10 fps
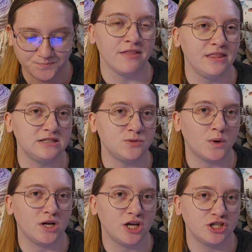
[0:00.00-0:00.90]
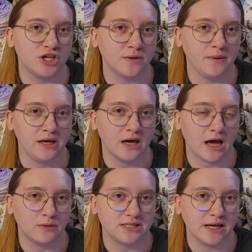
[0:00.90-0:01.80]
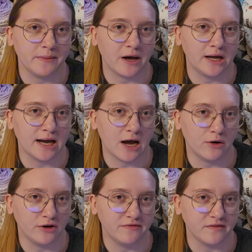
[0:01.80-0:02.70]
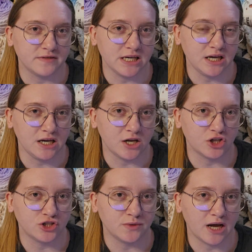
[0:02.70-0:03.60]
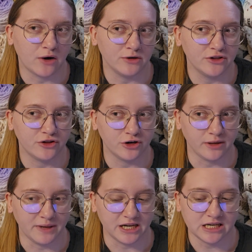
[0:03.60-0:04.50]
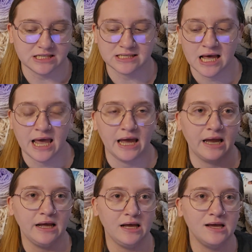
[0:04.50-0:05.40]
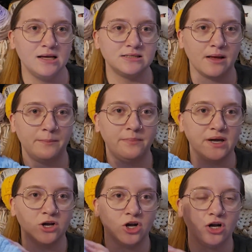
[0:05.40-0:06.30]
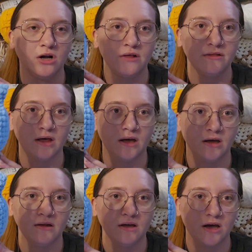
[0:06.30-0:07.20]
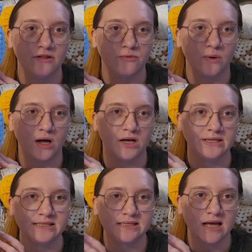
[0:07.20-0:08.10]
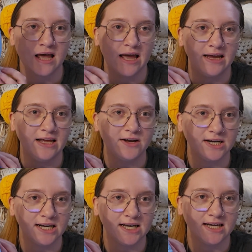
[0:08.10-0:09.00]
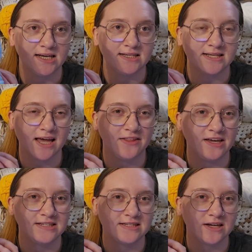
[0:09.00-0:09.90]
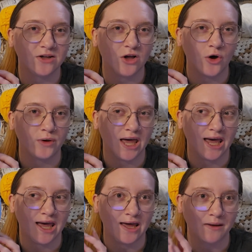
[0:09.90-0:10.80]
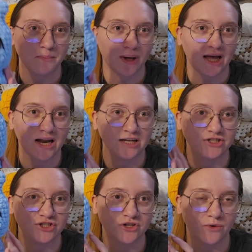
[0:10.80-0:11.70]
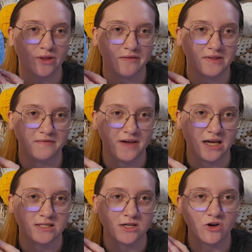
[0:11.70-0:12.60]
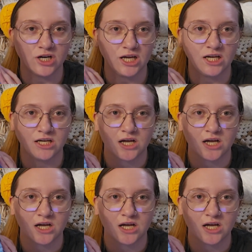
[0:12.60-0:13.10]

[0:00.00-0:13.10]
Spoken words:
This one took me, I would say, about an hour and 15 to an hour and 30 minutes, and it is bigger than the other ones. And here it is. I think it's still okay, but I just don't love the face on it.